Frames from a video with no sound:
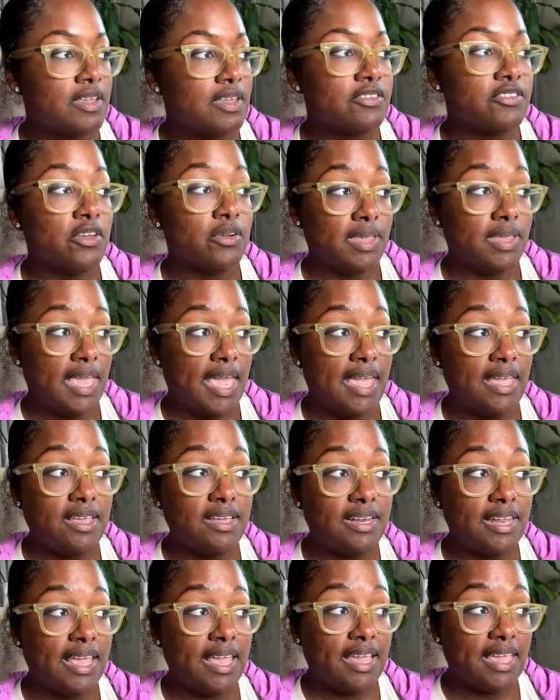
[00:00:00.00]
So
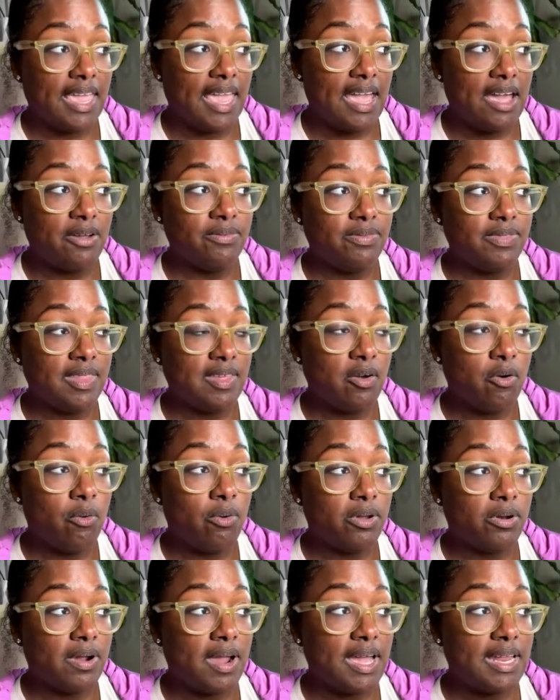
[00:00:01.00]
calculate, count the order
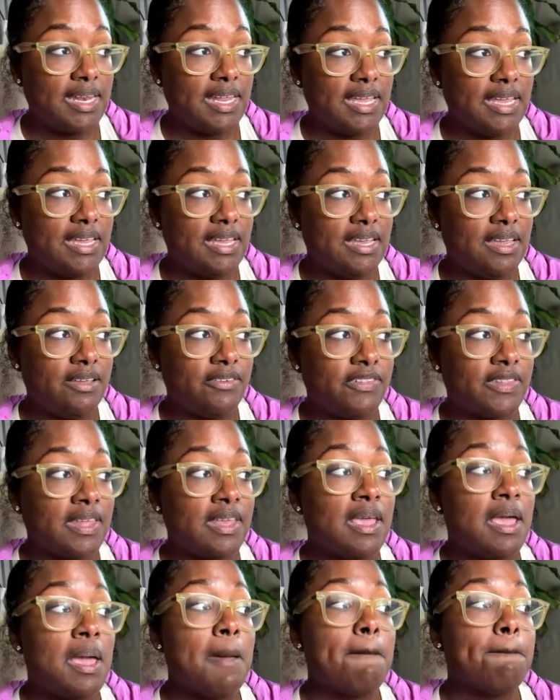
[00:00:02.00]
IDs
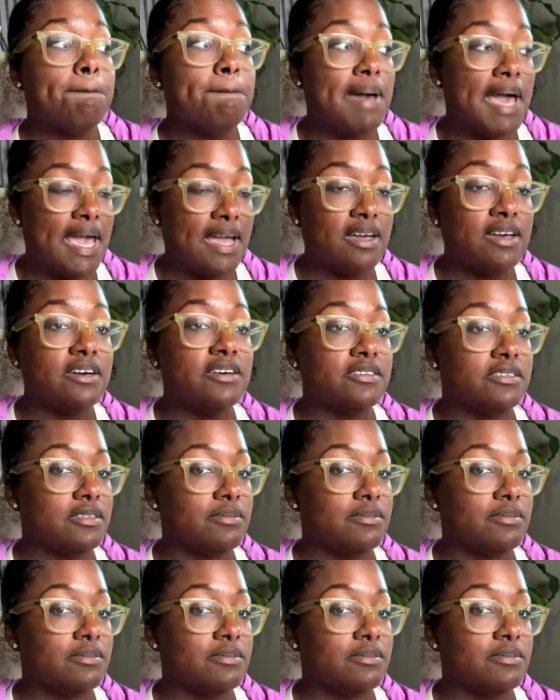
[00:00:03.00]
by